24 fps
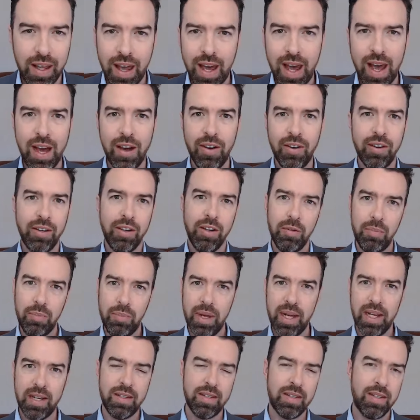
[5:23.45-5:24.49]
How can it
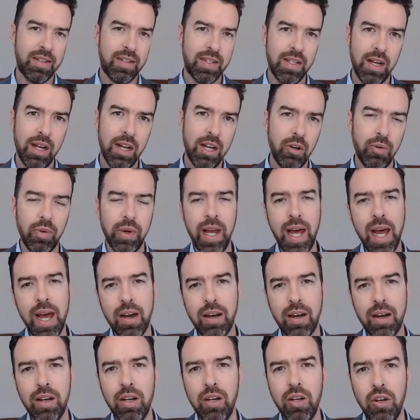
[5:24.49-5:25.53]
best sell you? And
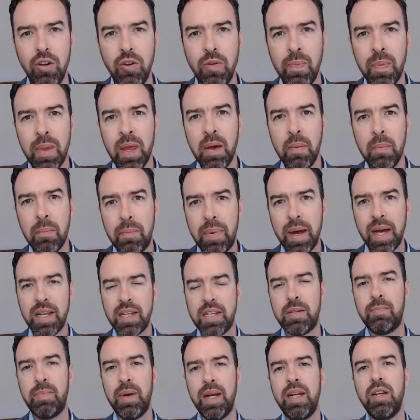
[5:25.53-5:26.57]
how can you
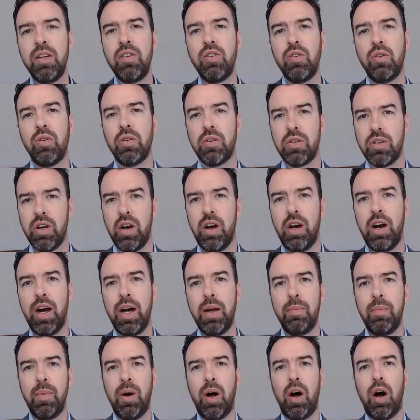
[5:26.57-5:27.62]
best spend your
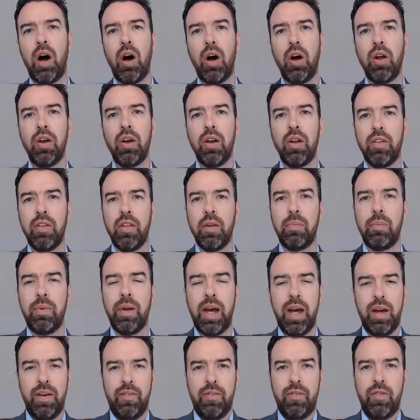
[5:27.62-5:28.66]
time on the
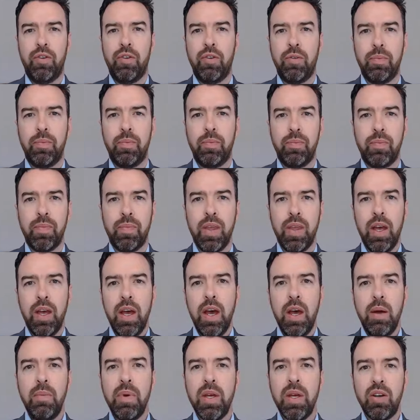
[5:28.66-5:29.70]
platform?
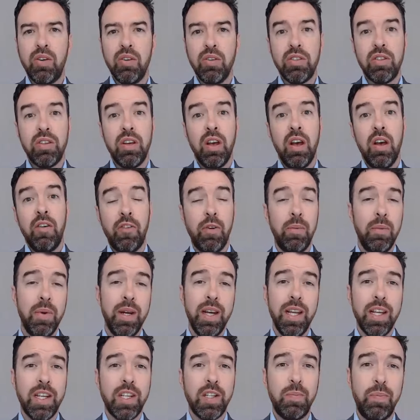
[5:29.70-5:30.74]
Because from an
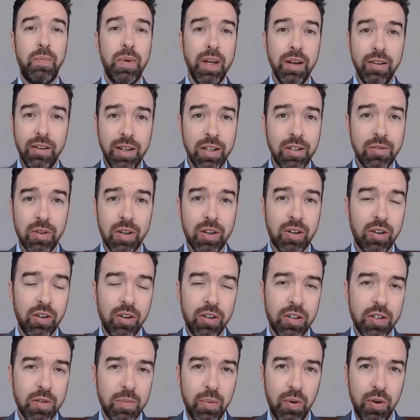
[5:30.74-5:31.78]
experienced
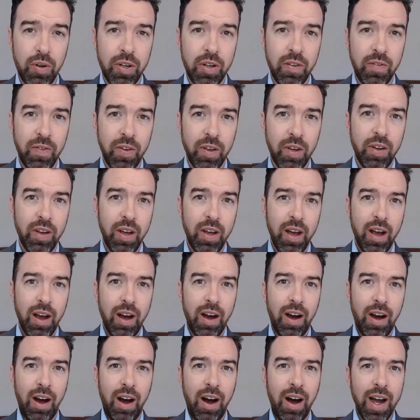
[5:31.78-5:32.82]
recruiter's point of view,
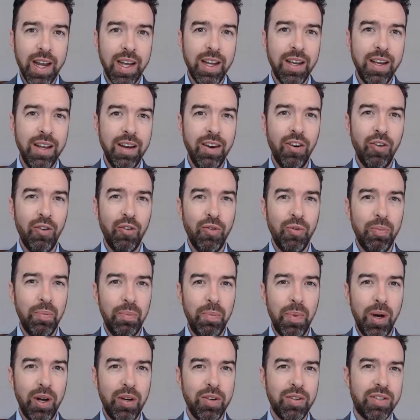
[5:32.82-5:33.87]
I can
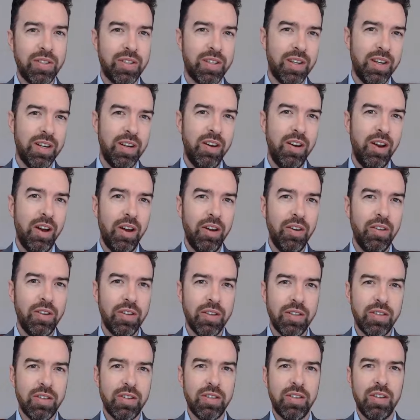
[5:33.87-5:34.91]
almost
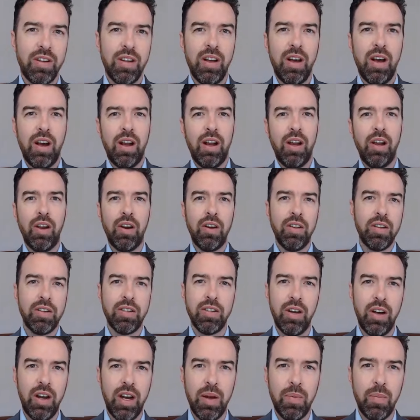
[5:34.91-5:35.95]
notice a lot of the
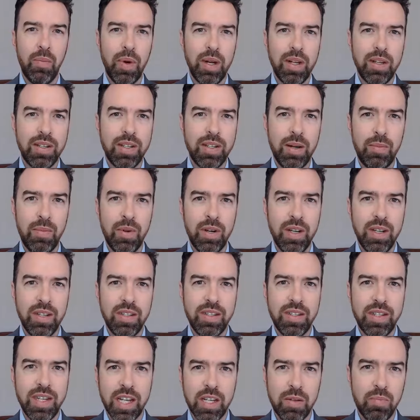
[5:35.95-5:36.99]
time when someone is
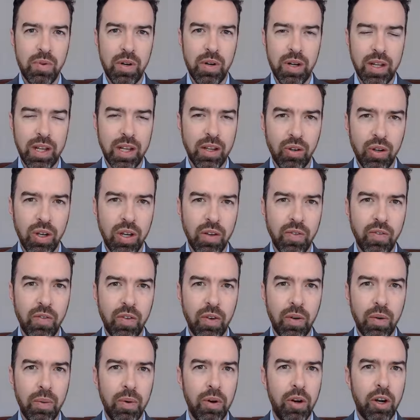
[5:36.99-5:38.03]
desperately looking
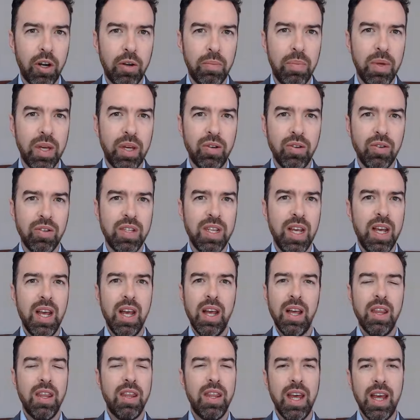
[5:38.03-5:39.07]
for work because
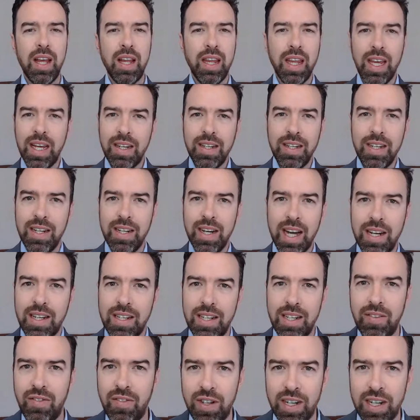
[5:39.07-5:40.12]
their LinkedIn
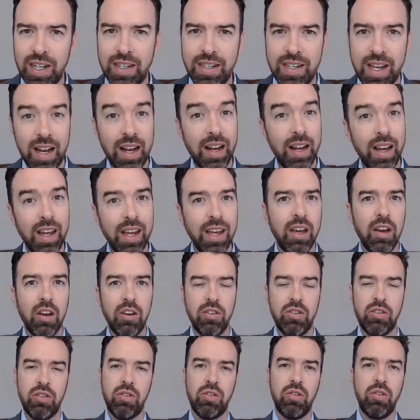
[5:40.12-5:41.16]
activity suddenly
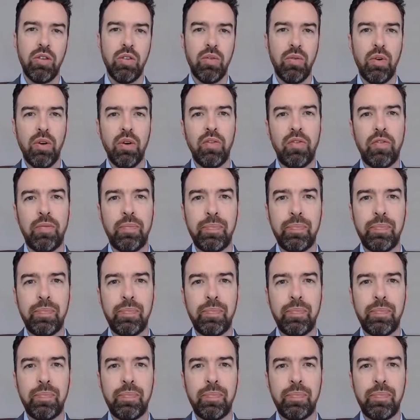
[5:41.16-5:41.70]
goes through the roof.